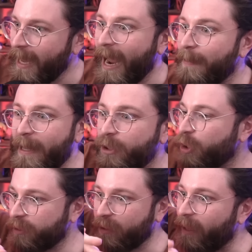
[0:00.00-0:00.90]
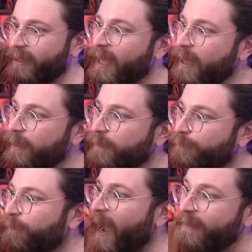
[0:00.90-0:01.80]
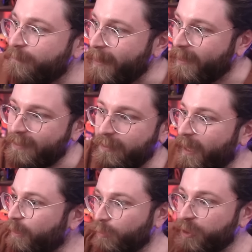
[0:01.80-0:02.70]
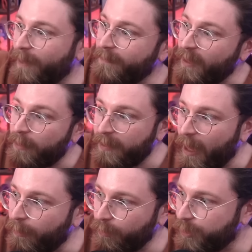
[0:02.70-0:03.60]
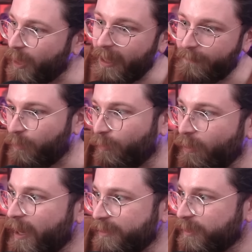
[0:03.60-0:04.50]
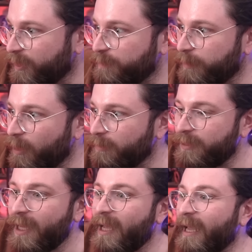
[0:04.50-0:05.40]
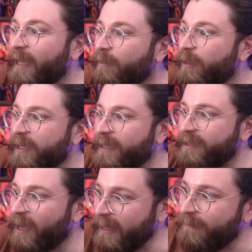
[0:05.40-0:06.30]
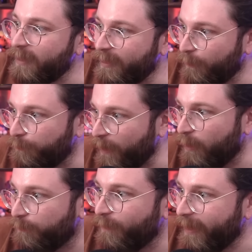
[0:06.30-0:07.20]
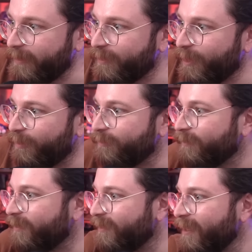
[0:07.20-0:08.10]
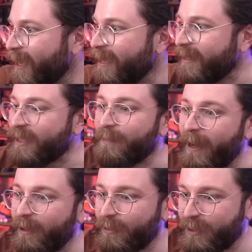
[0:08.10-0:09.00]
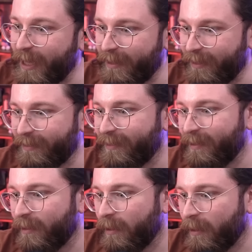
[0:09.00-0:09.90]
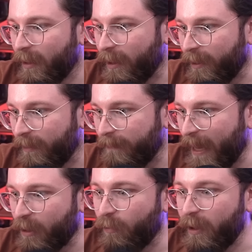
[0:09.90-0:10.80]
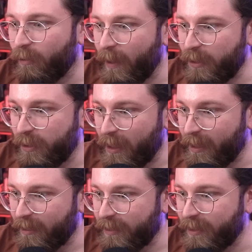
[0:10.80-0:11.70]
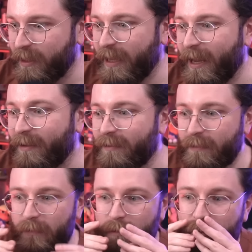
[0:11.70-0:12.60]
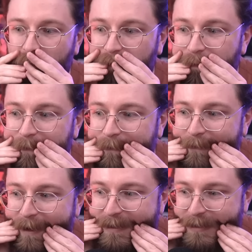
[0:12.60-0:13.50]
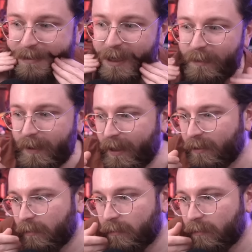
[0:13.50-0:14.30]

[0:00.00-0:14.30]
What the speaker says: And then just like 5 minutes later, something on the other side of the horizon explodes. It's not even like a fair fight, you know? That's my understanding. At greater range, the eye can see, yeah. Over the horizon combat.